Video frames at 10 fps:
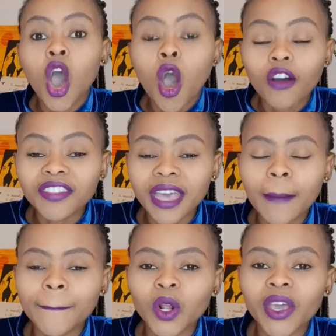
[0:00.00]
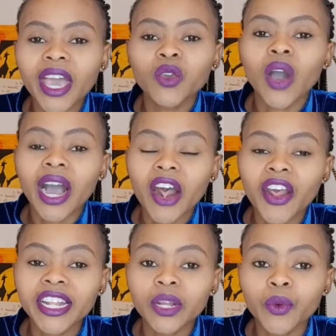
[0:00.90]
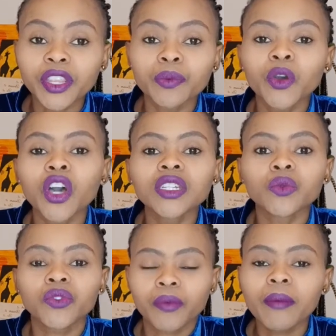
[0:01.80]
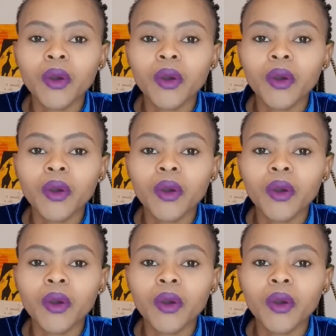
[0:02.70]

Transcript: of the employer you are currently with, because remember,